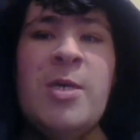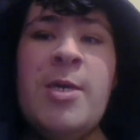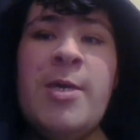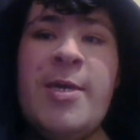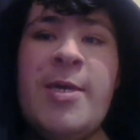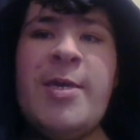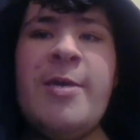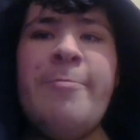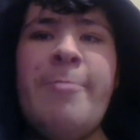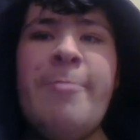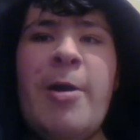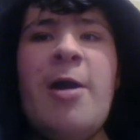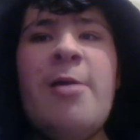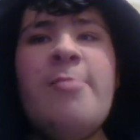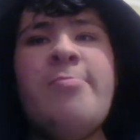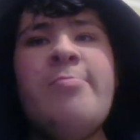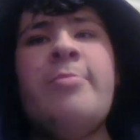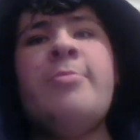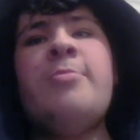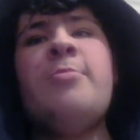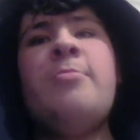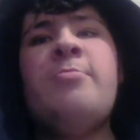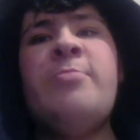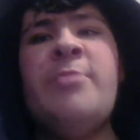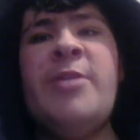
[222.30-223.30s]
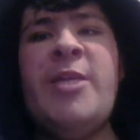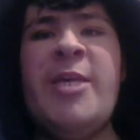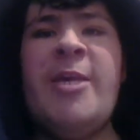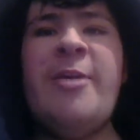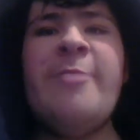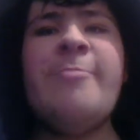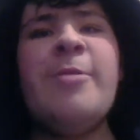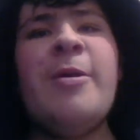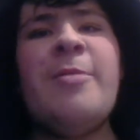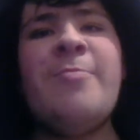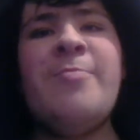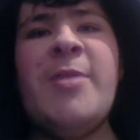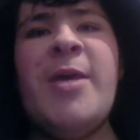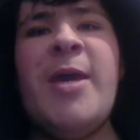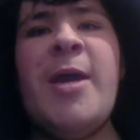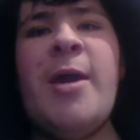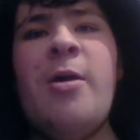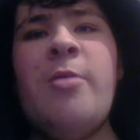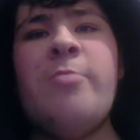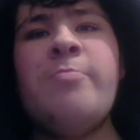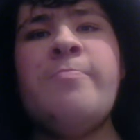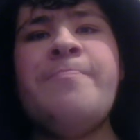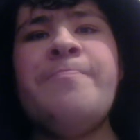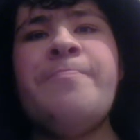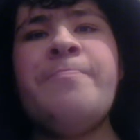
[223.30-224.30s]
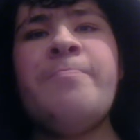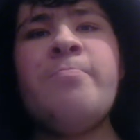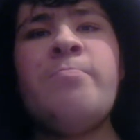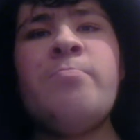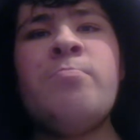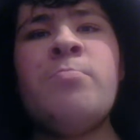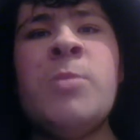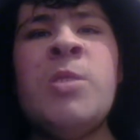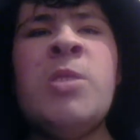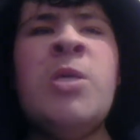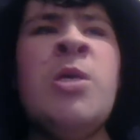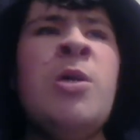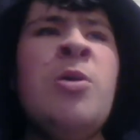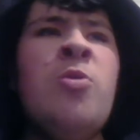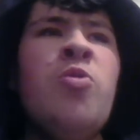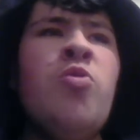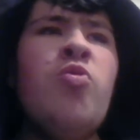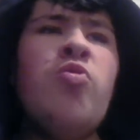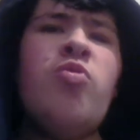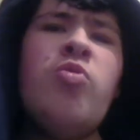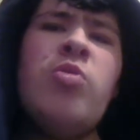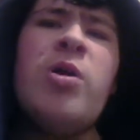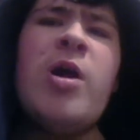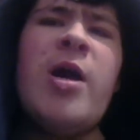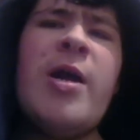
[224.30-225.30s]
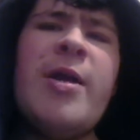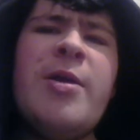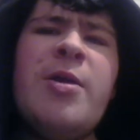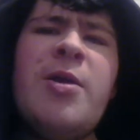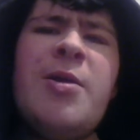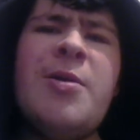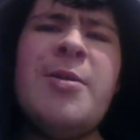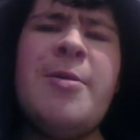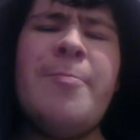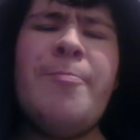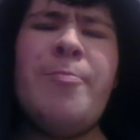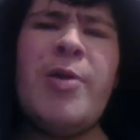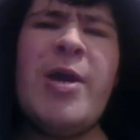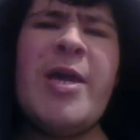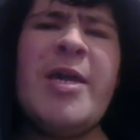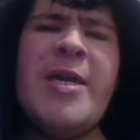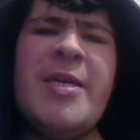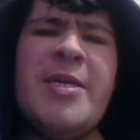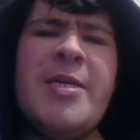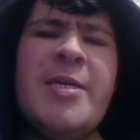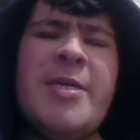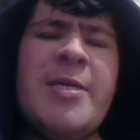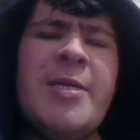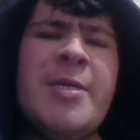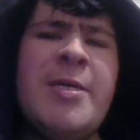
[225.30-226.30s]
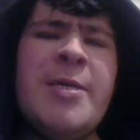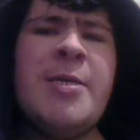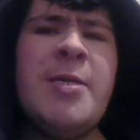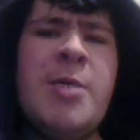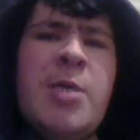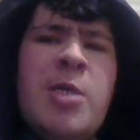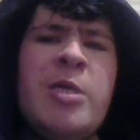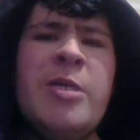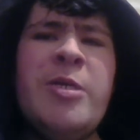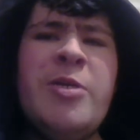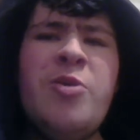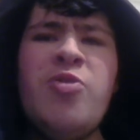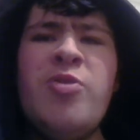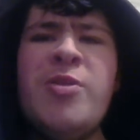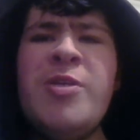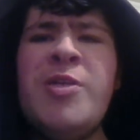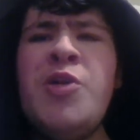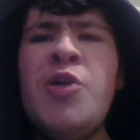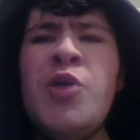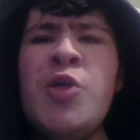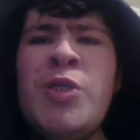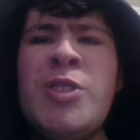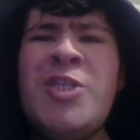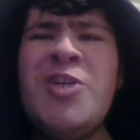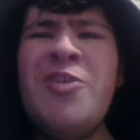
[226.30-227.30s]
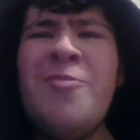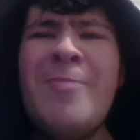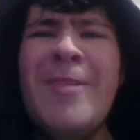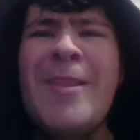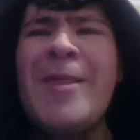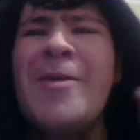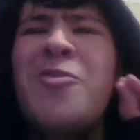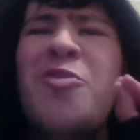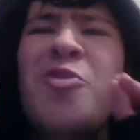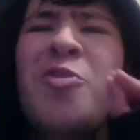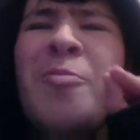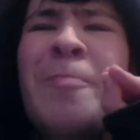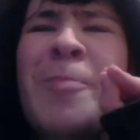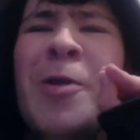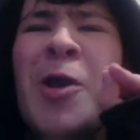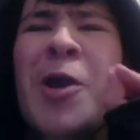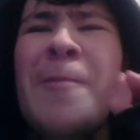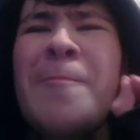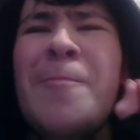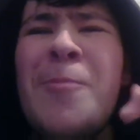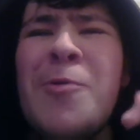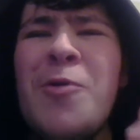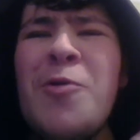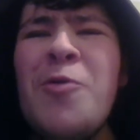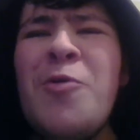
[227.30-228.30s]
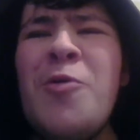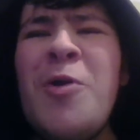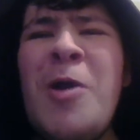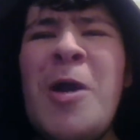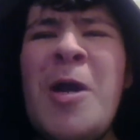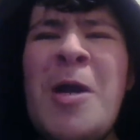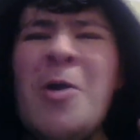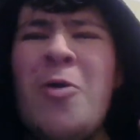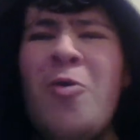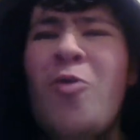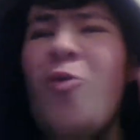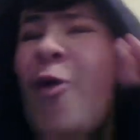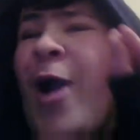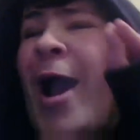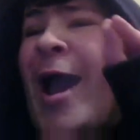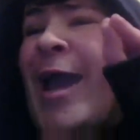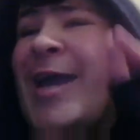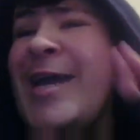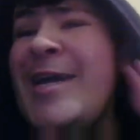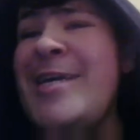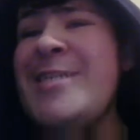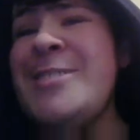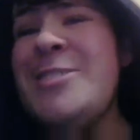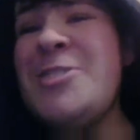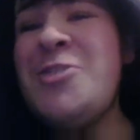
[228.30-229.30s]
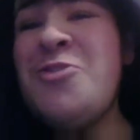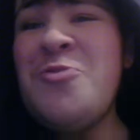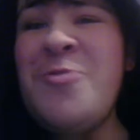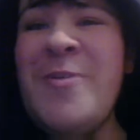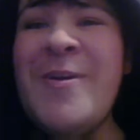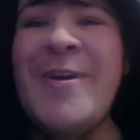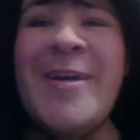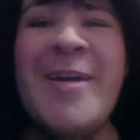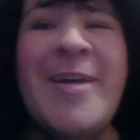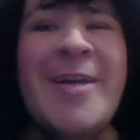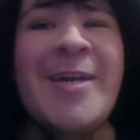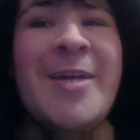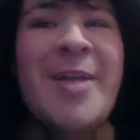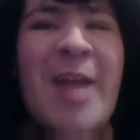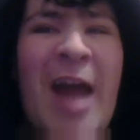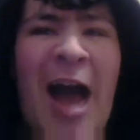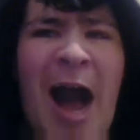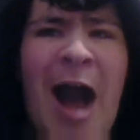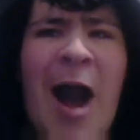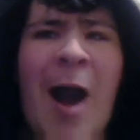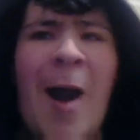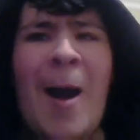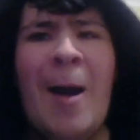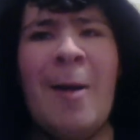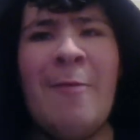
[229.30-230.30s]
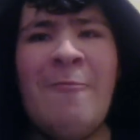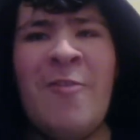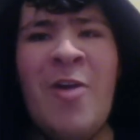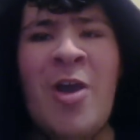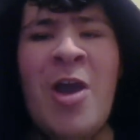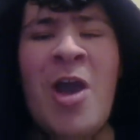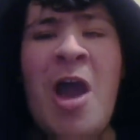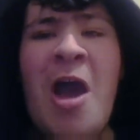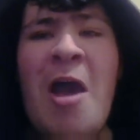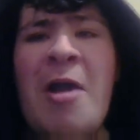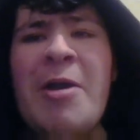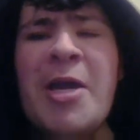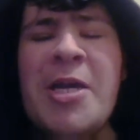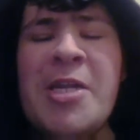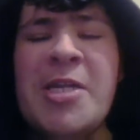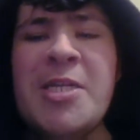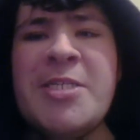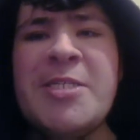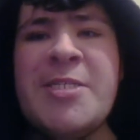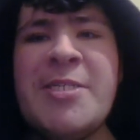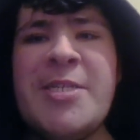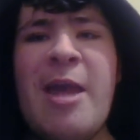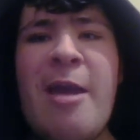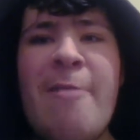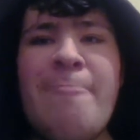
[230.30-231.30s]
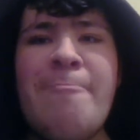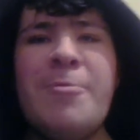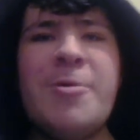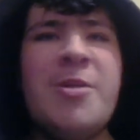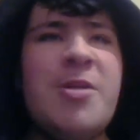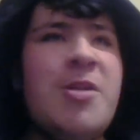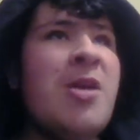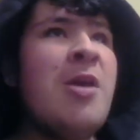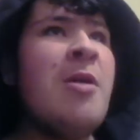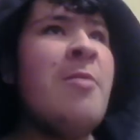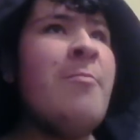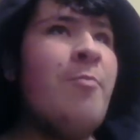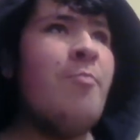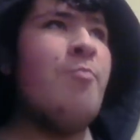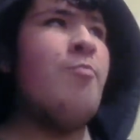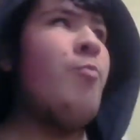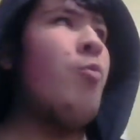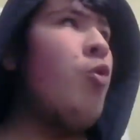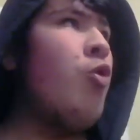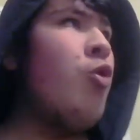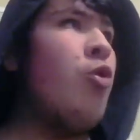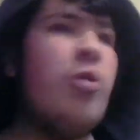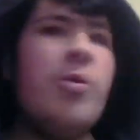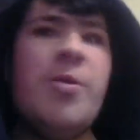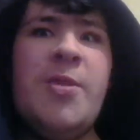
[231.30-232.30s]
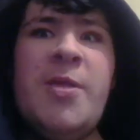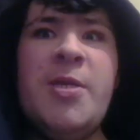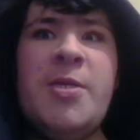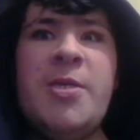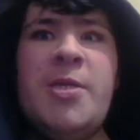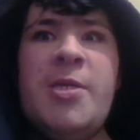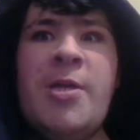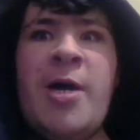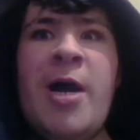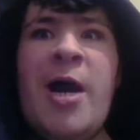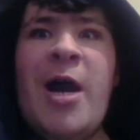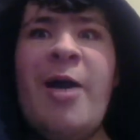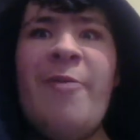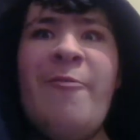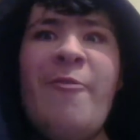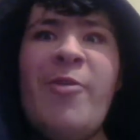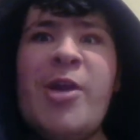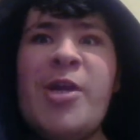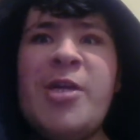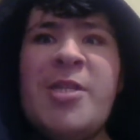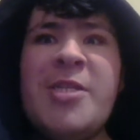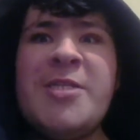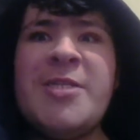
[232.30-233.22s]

Give up. Give up now. Or oh, I'm gonna break your YouTube little purple Wayne twig in half. I'm gonna snap it more than in half. I'm gonna